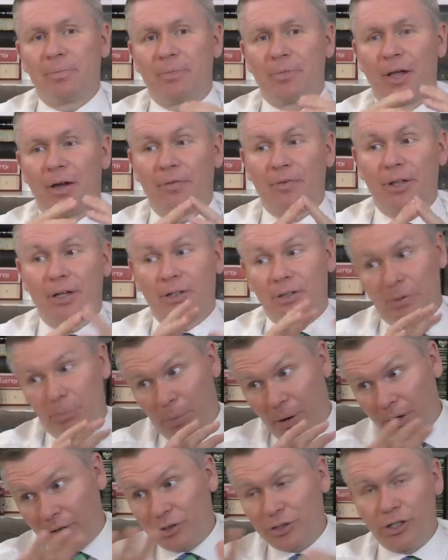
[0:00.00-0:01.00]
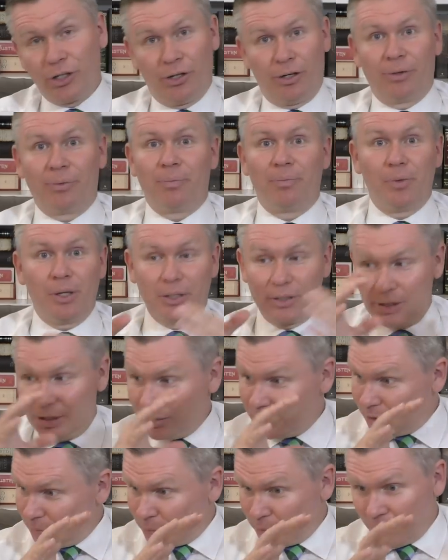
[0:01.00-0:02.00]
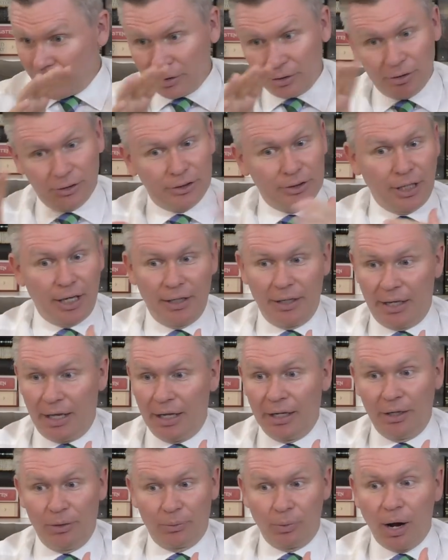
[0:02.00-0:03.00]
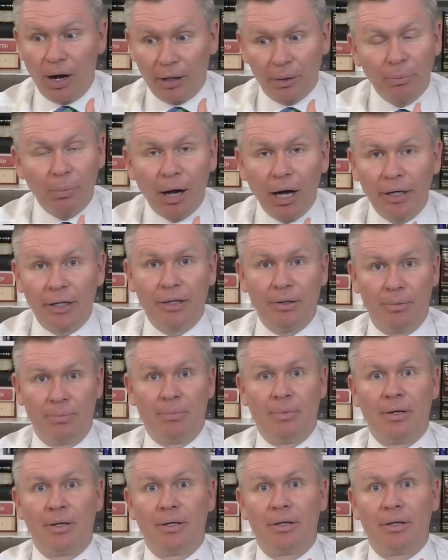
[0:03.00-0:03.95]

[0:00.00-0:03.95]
of their departure. This is the prodigal son hitting rock bottom.